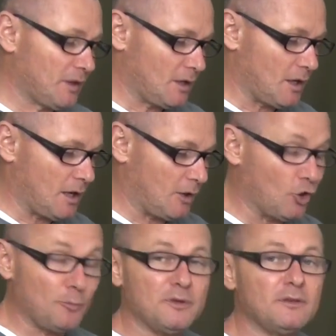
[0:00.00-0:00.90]

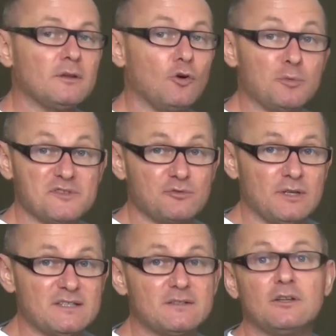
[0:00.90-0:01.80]
open
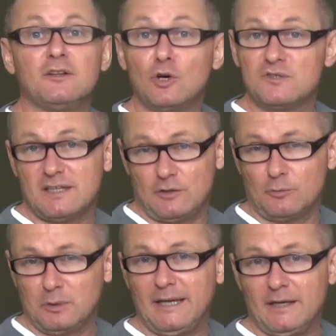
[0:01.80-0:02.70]
strings to the notes that you're
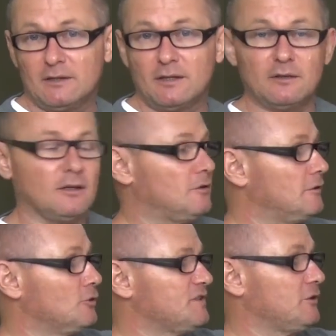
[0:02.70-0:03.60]
playing, that the
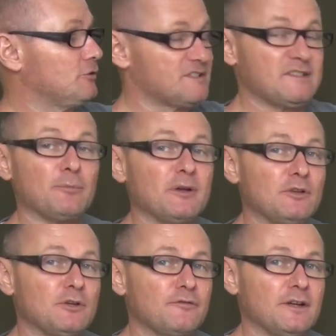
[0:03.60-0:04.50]
notes that you're stopping
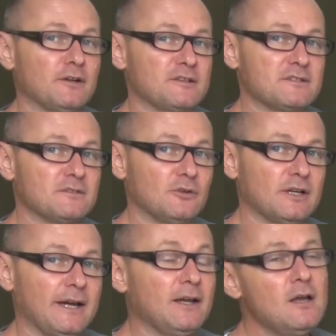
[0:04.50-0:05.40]
with your fingers.
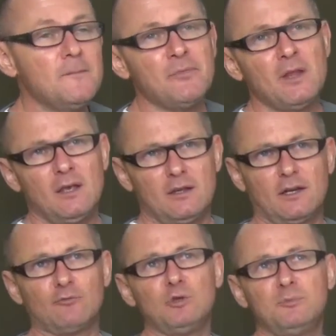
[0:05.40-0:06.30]
Okay,
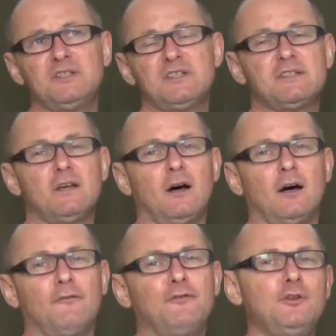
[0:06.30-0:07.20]
there will be just
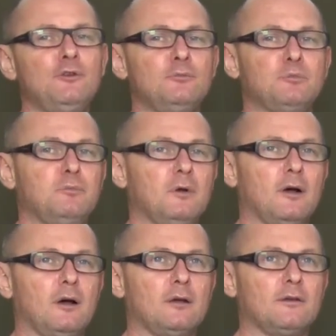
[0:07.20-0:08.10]
a few
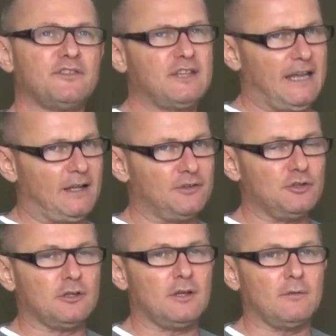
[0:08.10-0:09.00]
scales, you
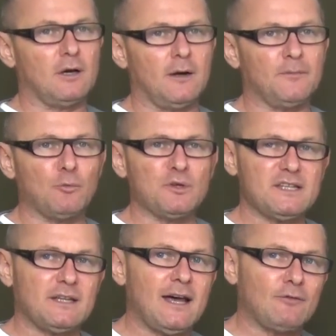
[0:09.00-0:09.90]
know, the ones
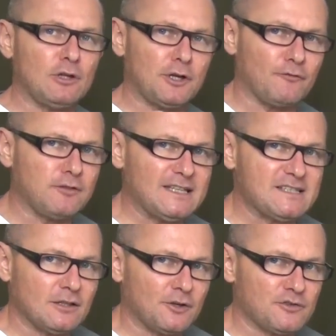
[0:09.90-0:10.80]
that have a lot of flats
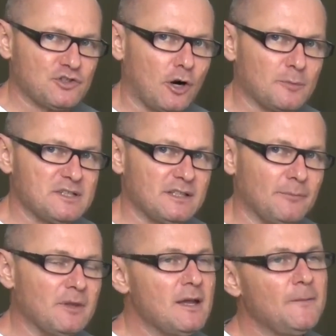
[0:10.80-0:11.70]
and a lot of sharps in
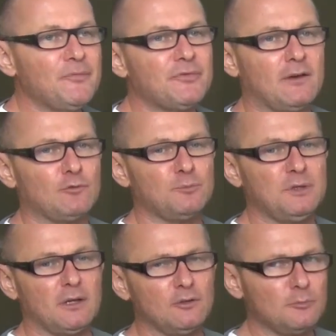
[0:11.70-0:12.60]
them, that will
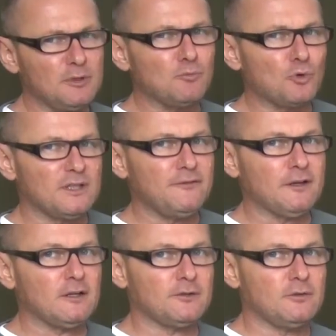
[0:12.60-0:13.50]
be a little bit more
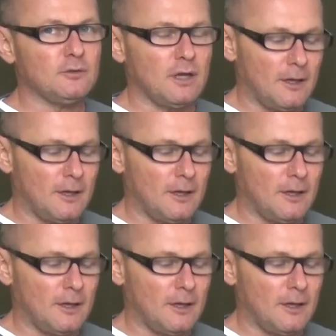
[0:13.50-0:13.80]
difficult to